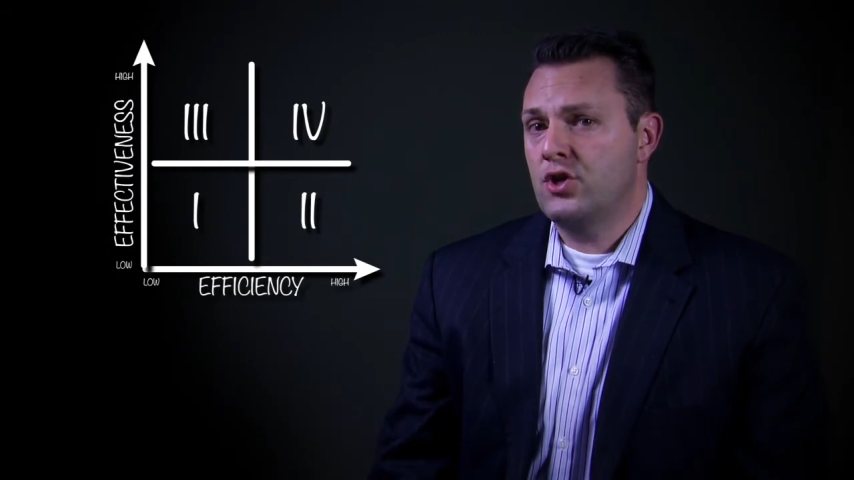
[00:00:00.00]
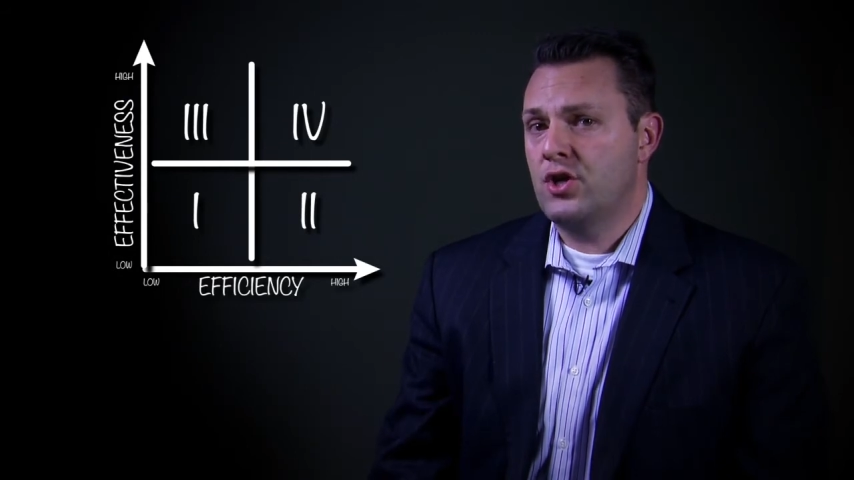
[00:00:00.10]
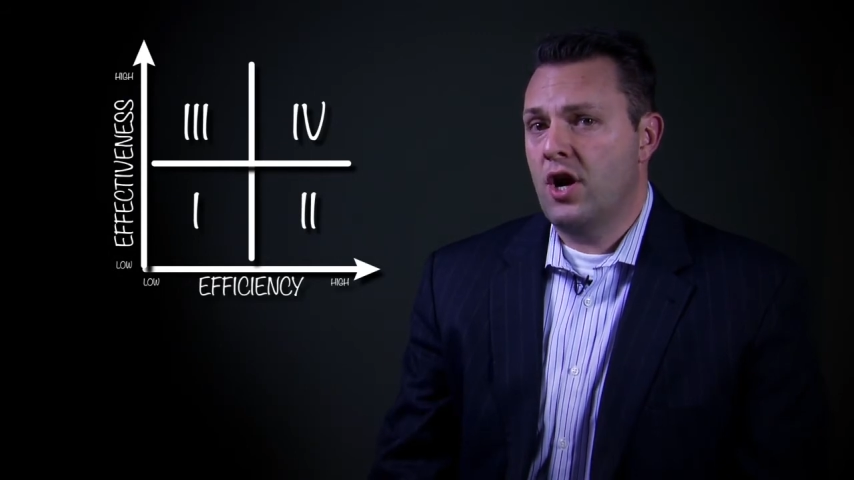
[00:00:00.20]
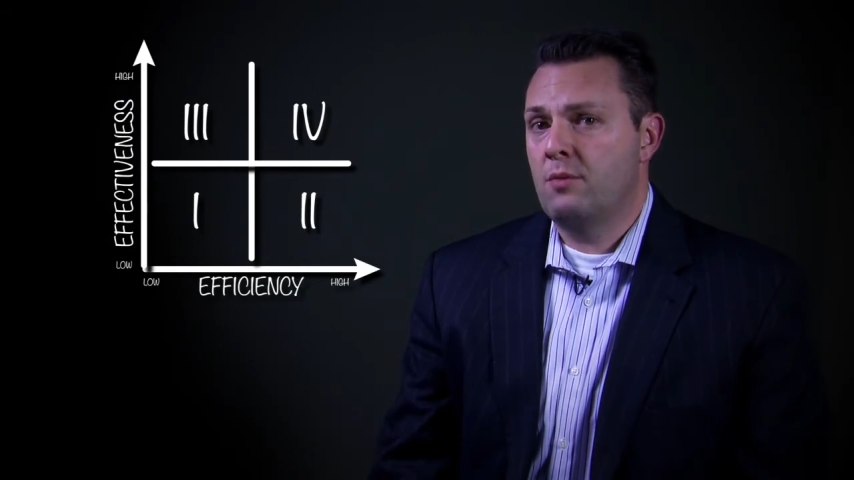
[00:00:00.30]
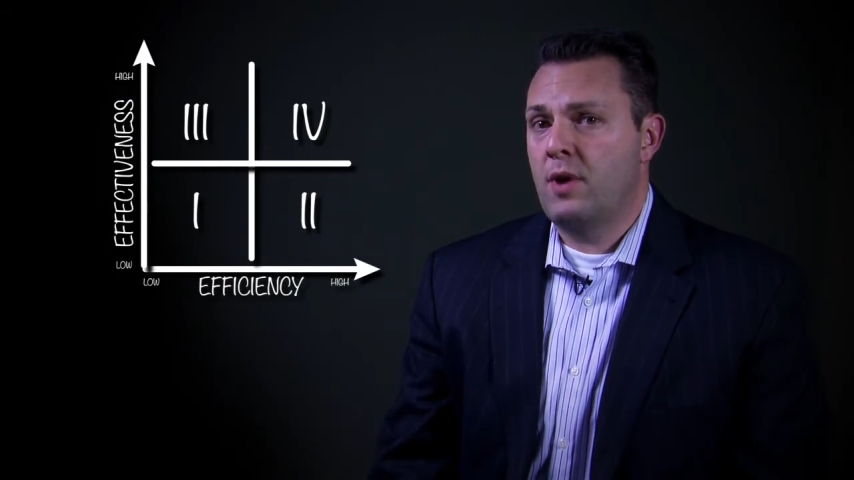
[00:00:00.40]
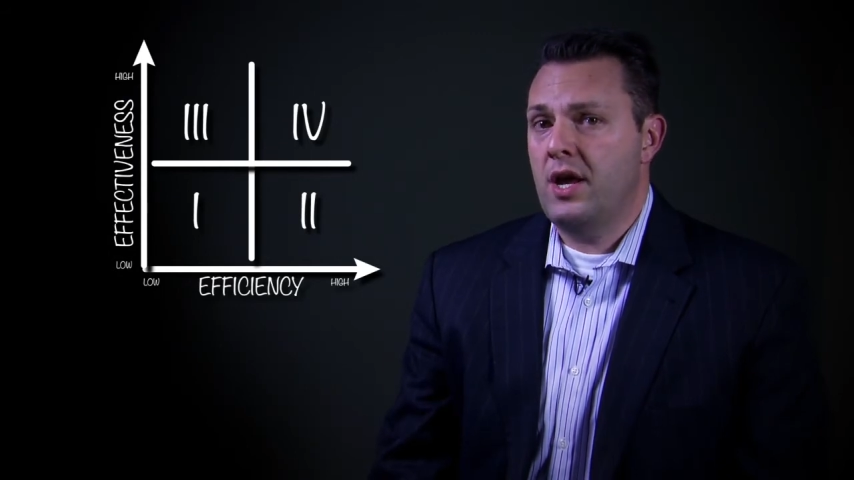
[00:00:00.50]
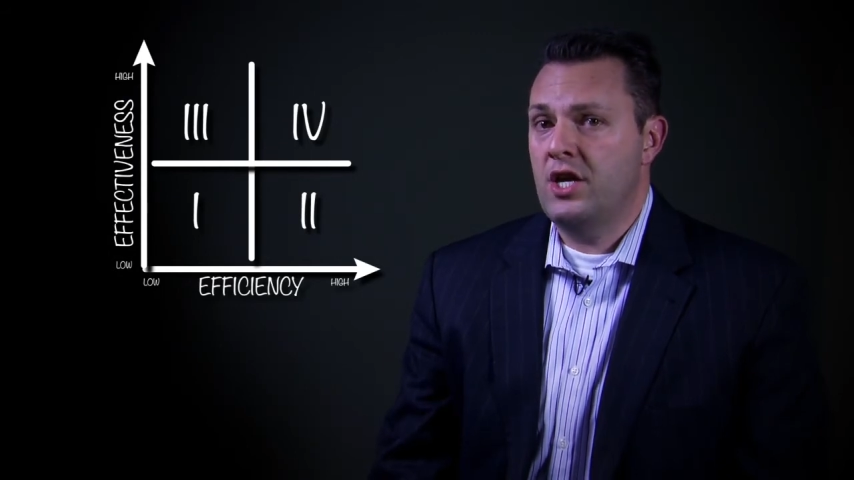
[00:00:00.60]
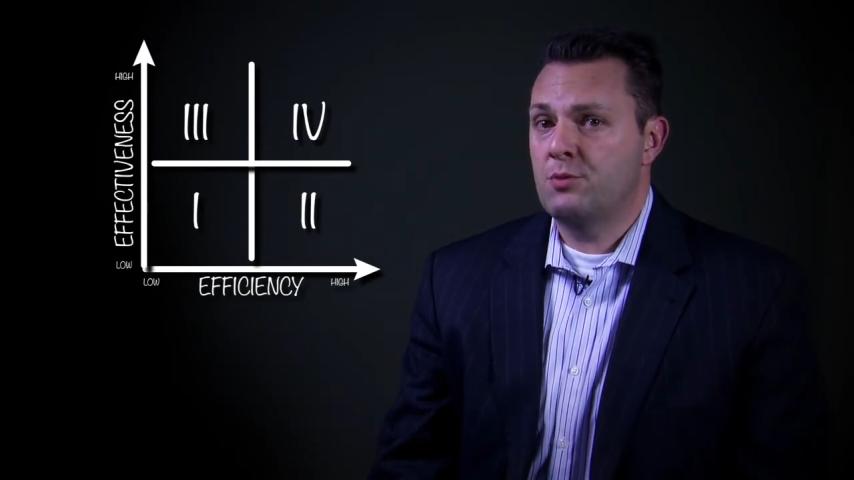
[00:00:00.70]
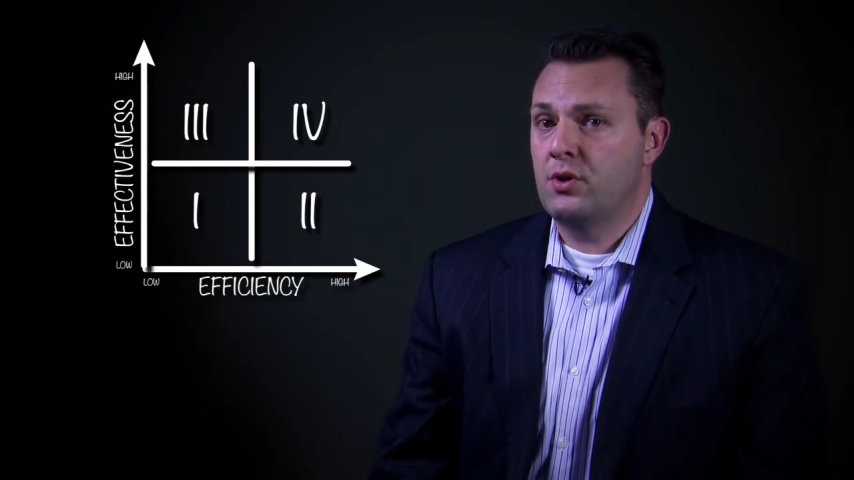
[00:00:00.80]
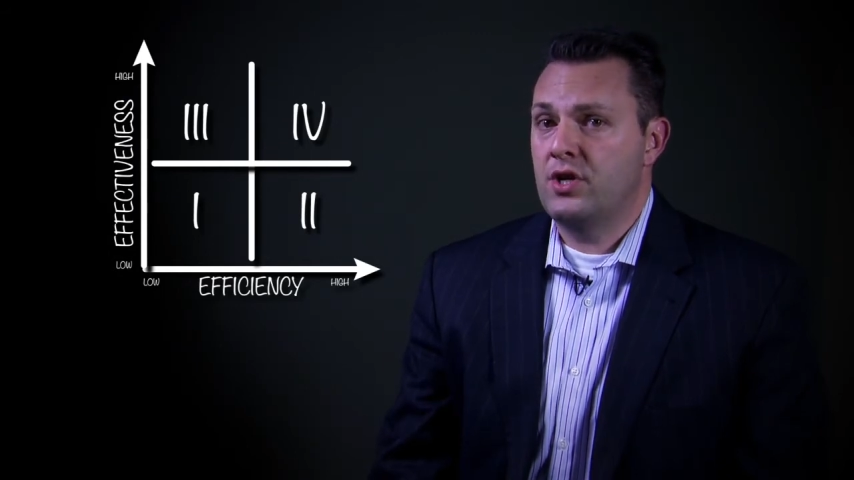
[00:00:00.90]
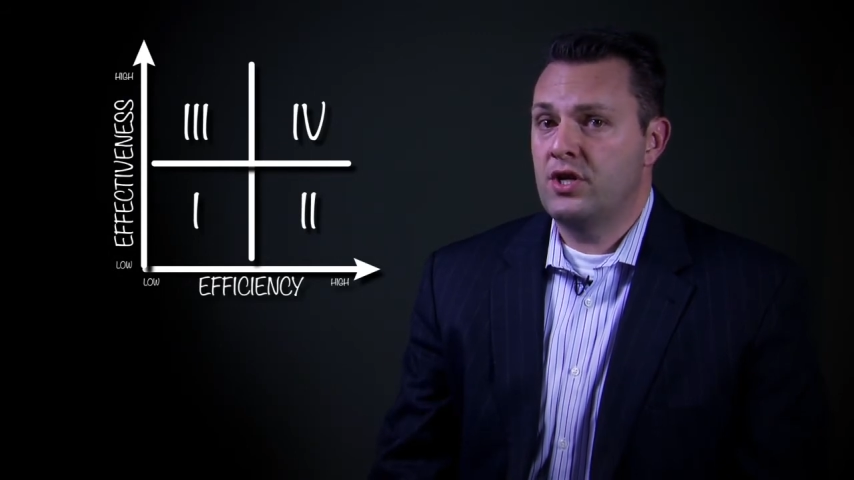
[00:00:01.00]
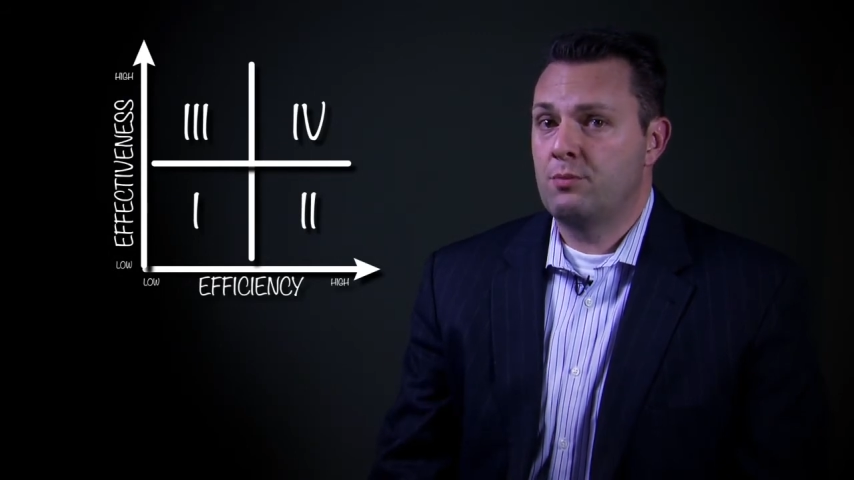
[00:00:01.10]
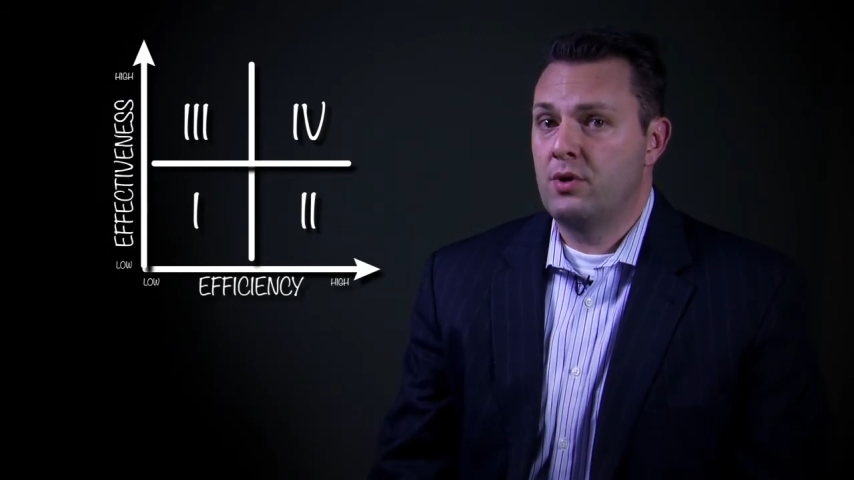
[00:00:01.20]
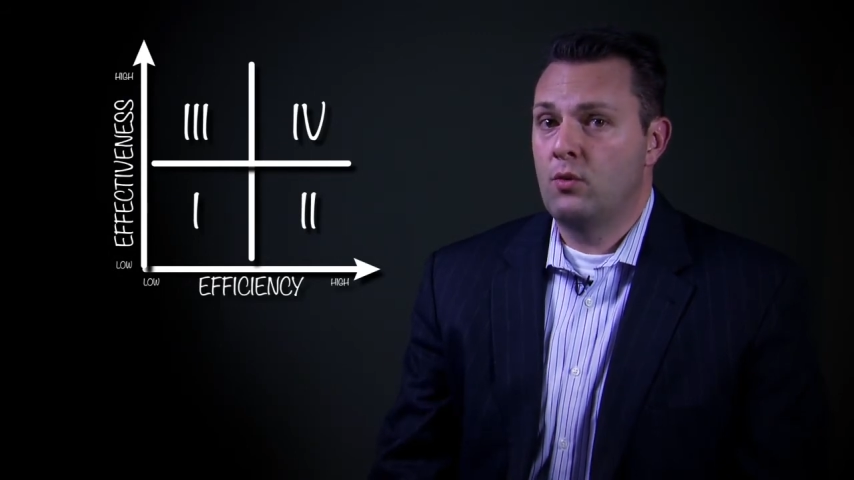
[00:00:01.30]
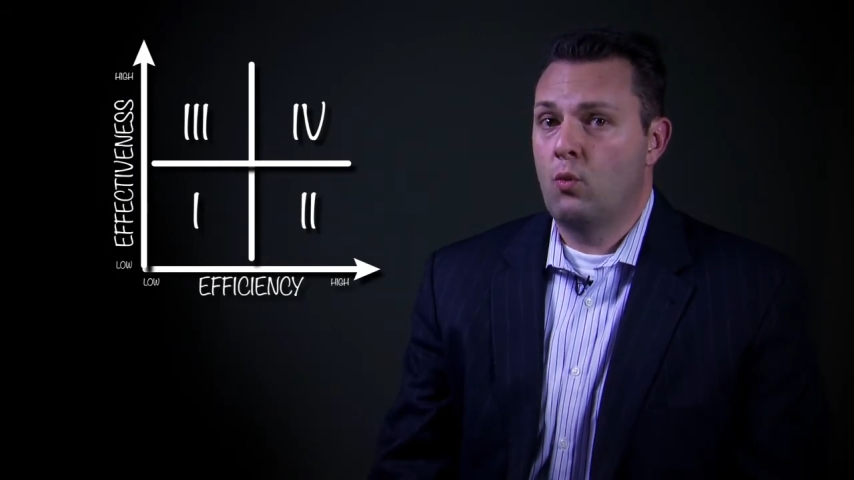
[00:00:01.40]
shared by each participant